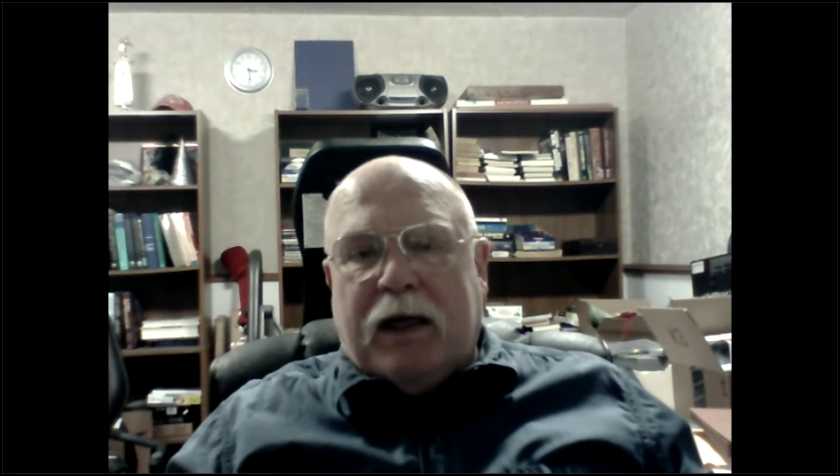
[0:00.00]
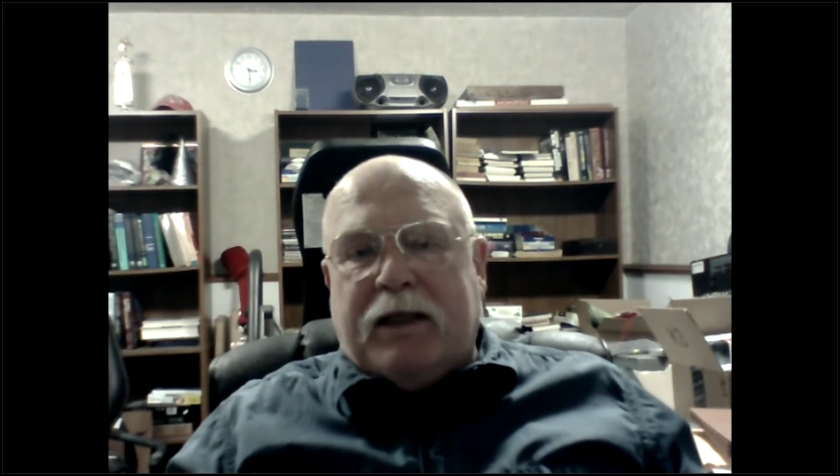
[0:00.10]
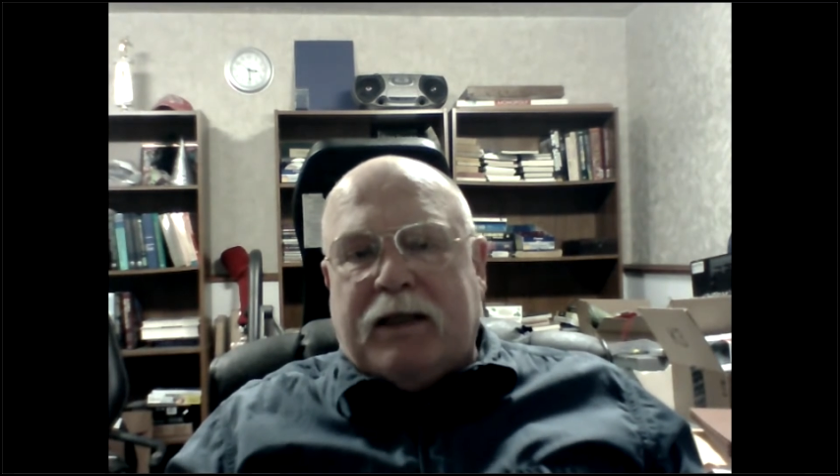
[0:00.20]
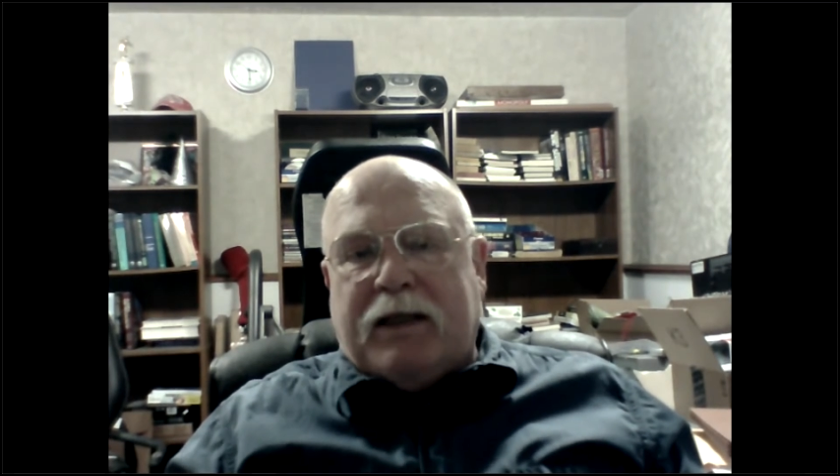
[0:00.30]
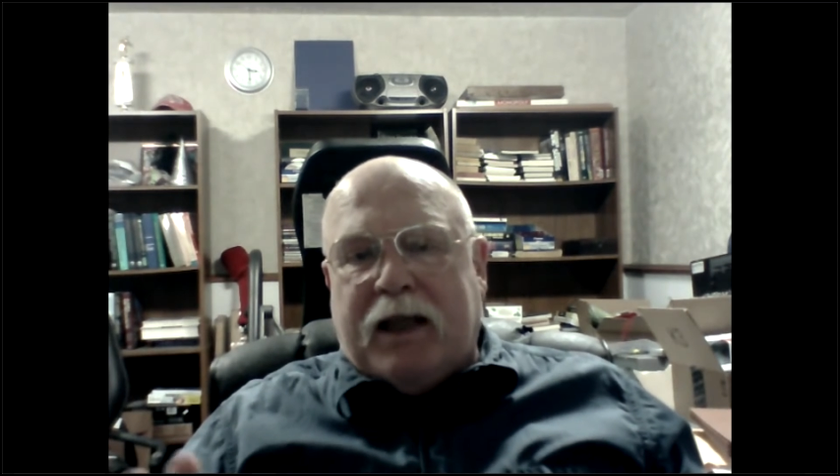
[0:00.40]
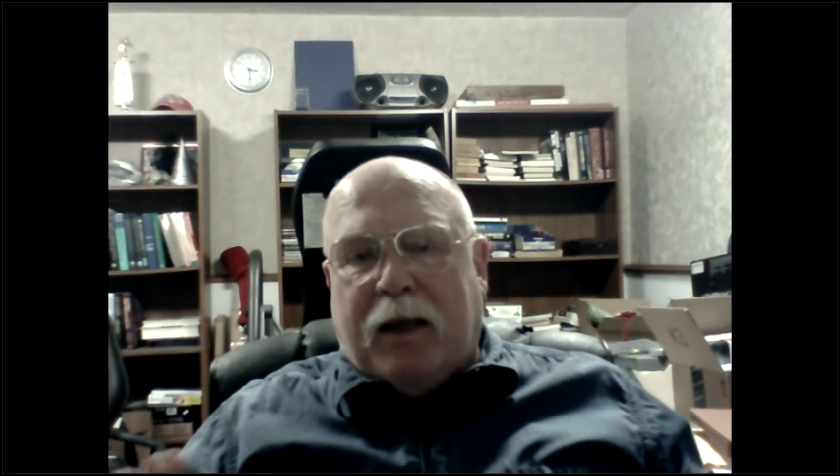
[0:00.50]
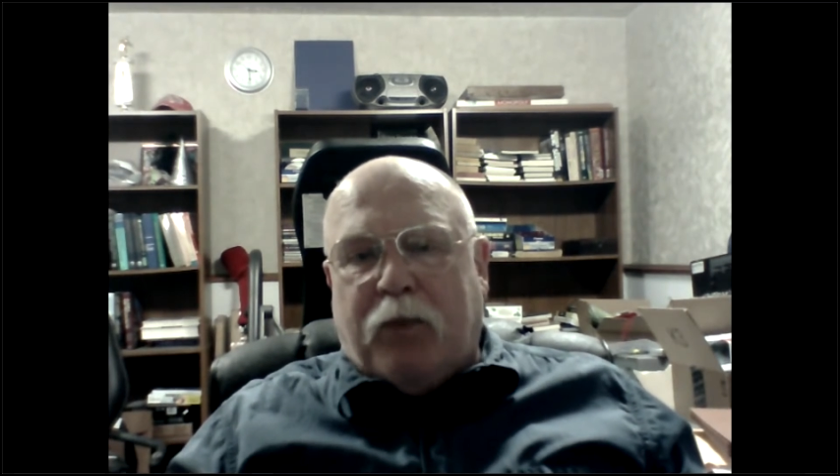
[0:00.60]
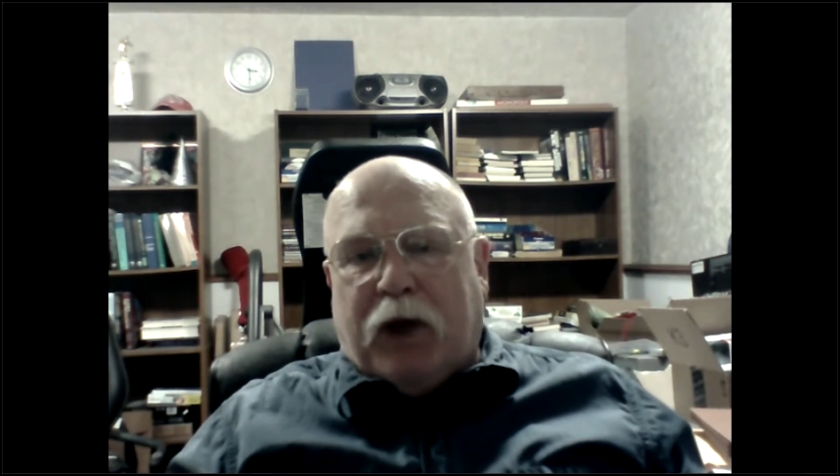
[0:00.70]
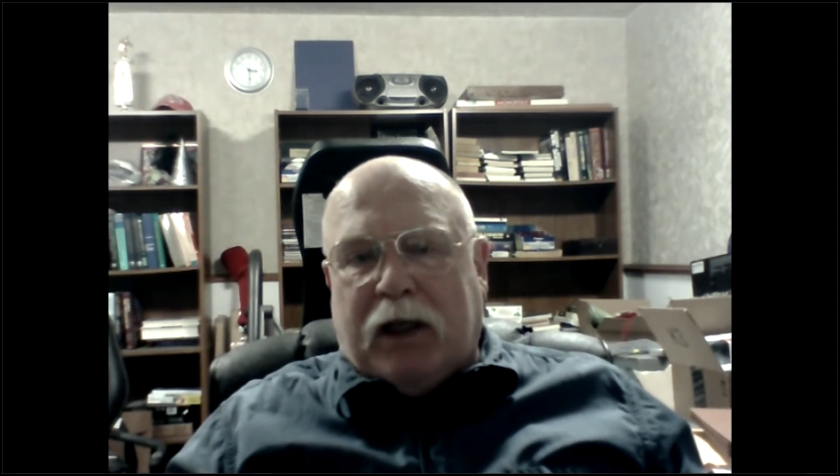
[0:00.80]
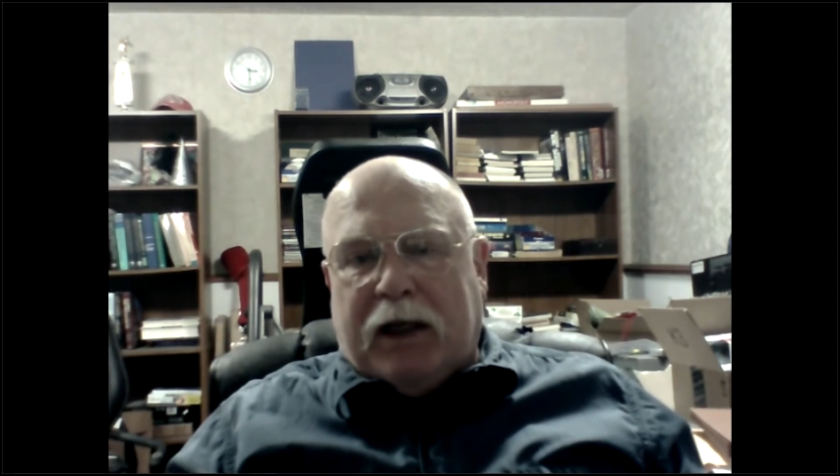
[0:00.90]
is the
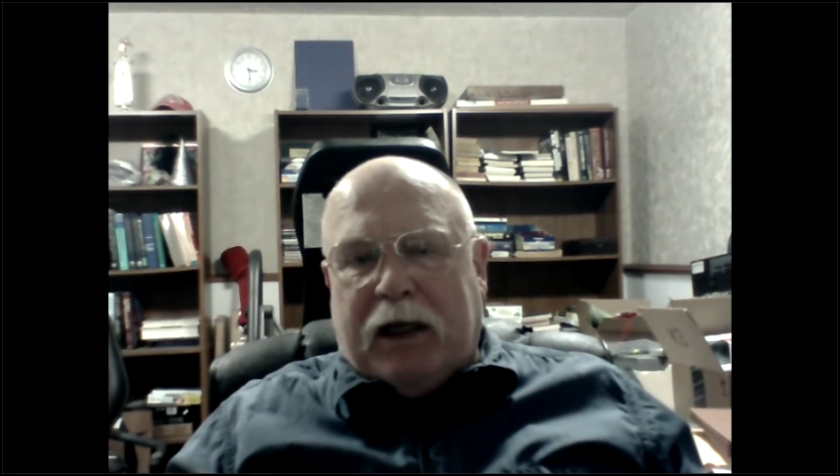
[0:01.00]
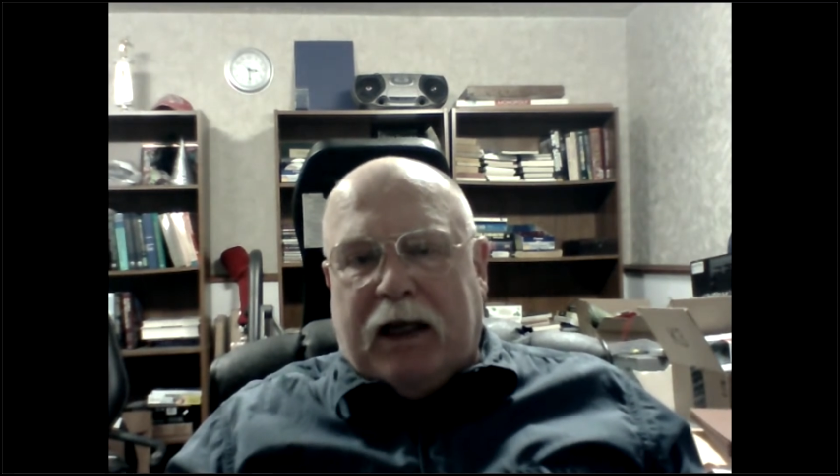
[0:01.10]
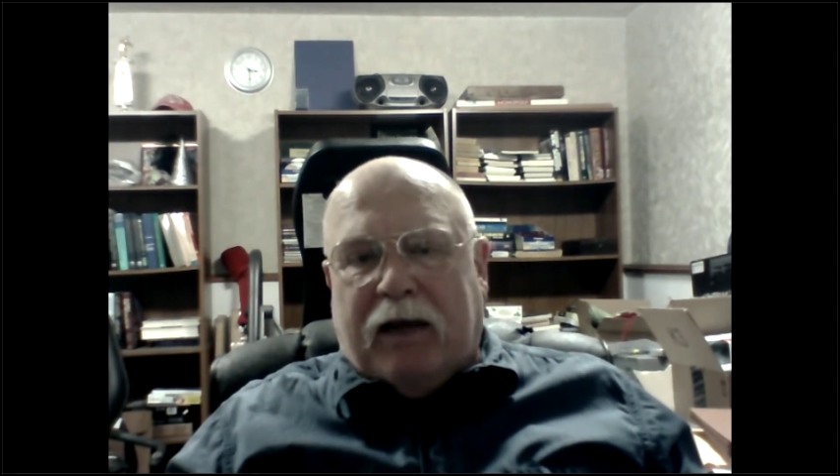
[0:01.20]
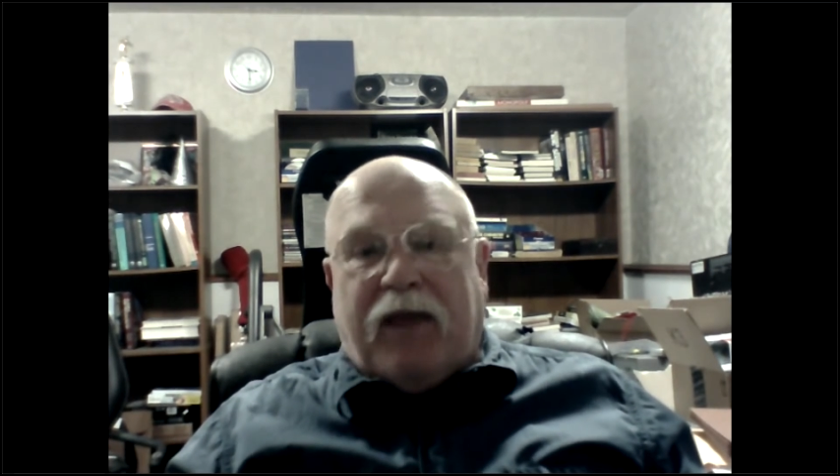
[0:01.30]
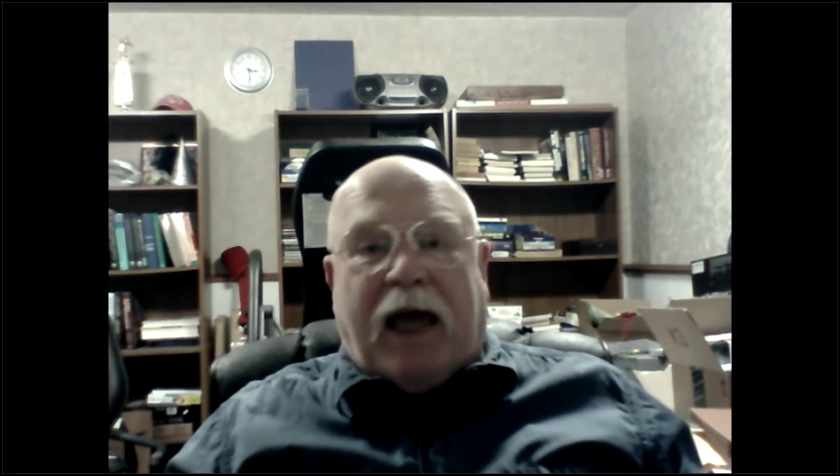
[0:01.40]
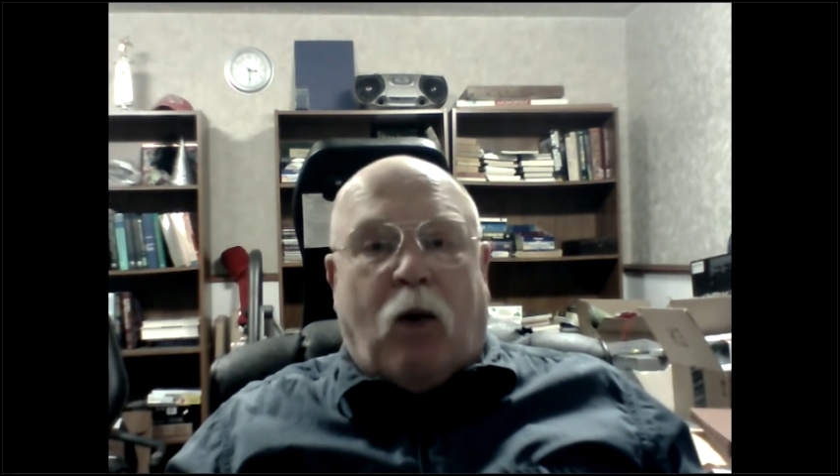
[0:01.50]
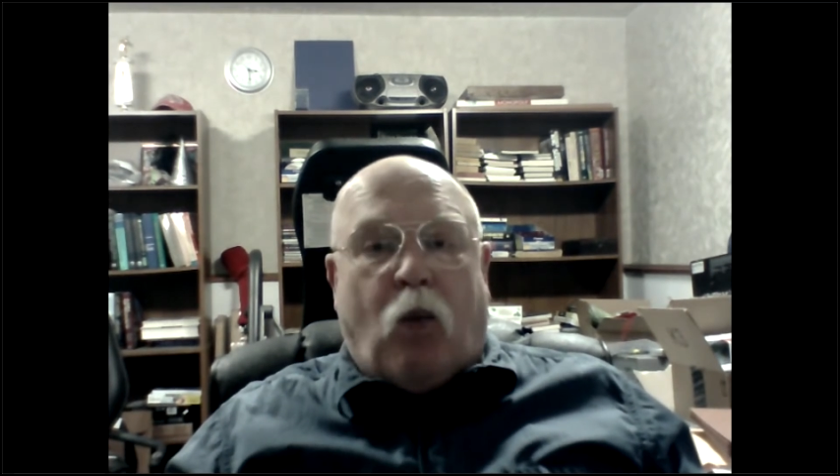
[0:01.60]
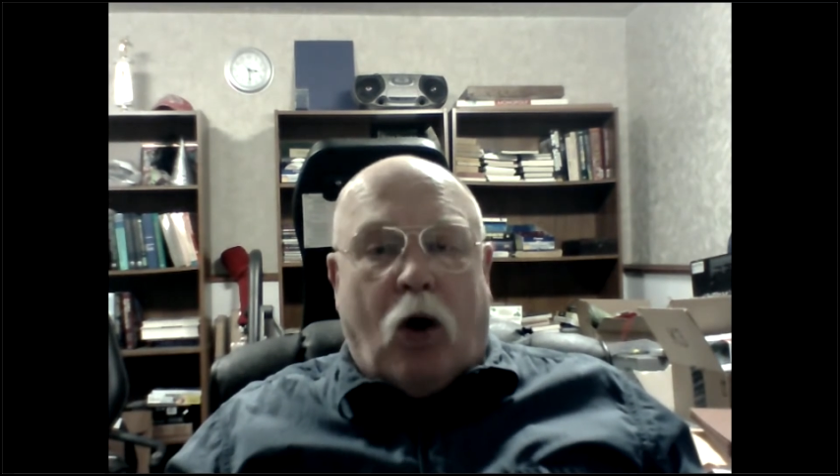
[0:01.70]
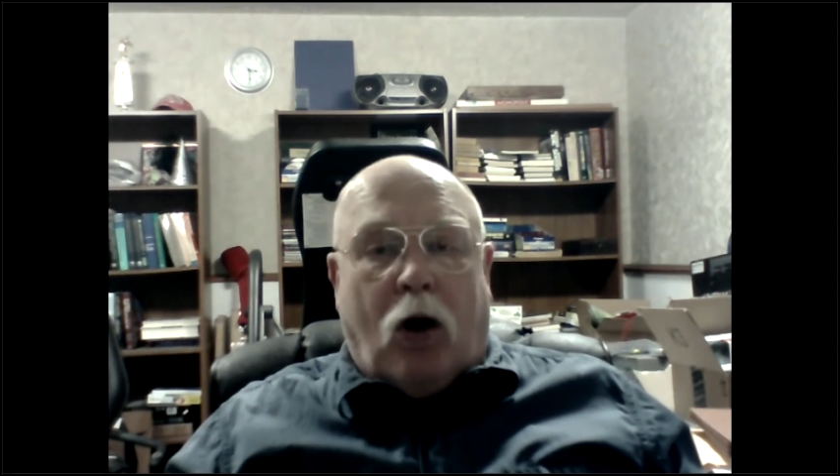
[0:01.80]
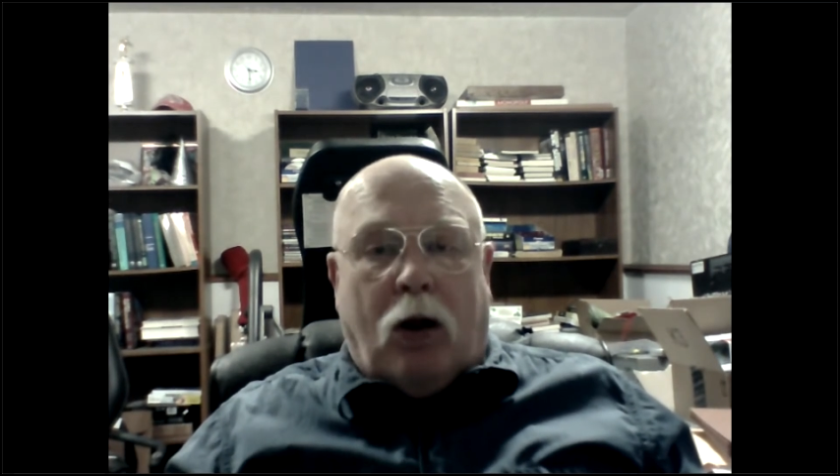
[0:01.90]
ability of that
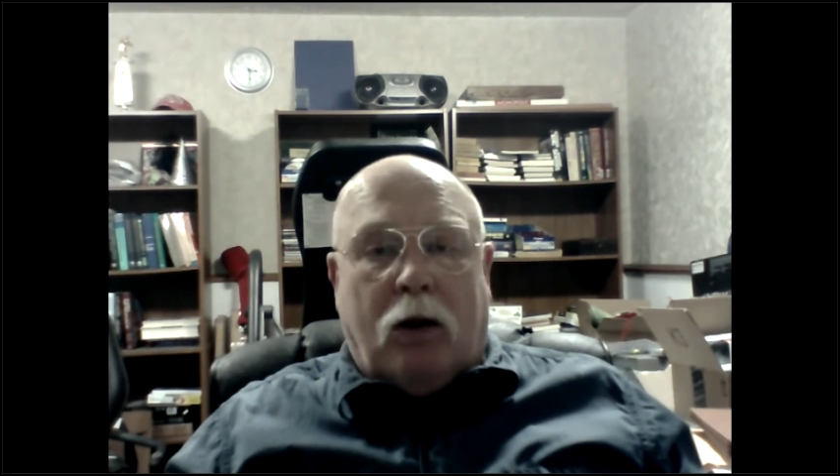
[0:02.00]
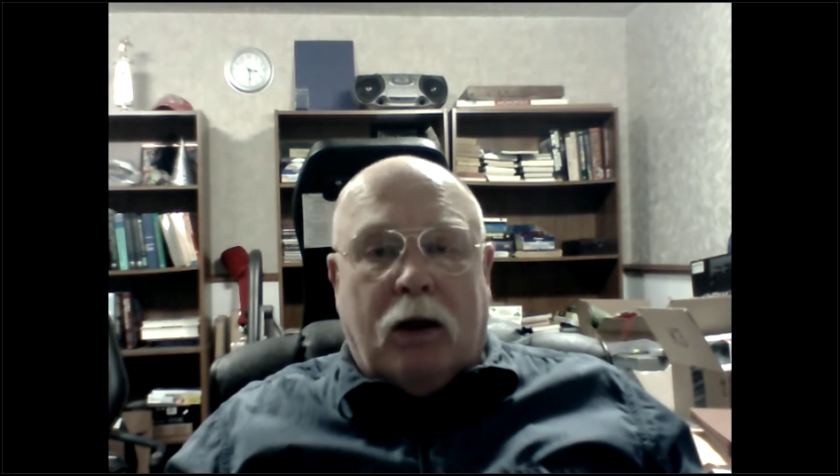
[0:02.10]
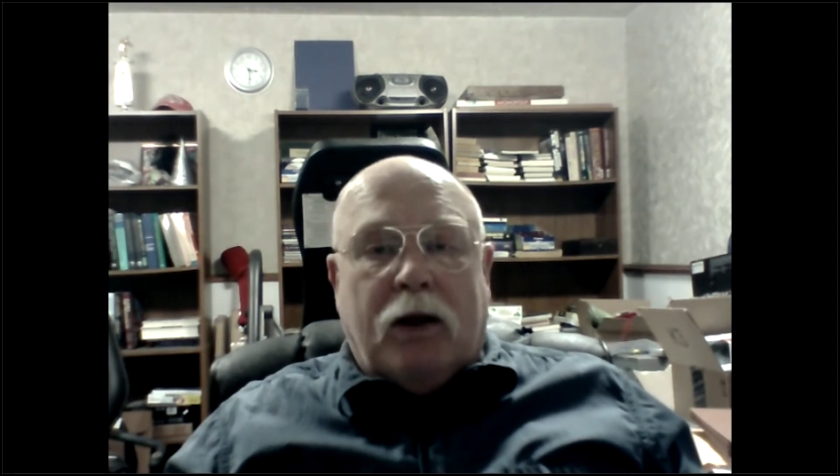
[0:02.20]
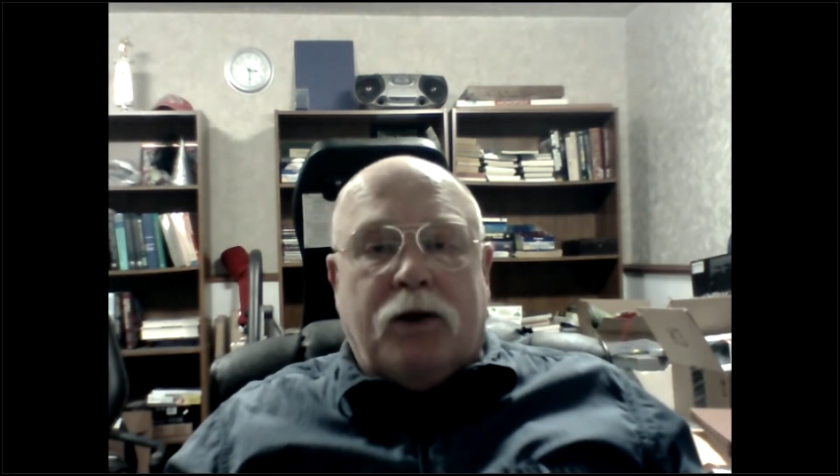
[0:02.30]
wall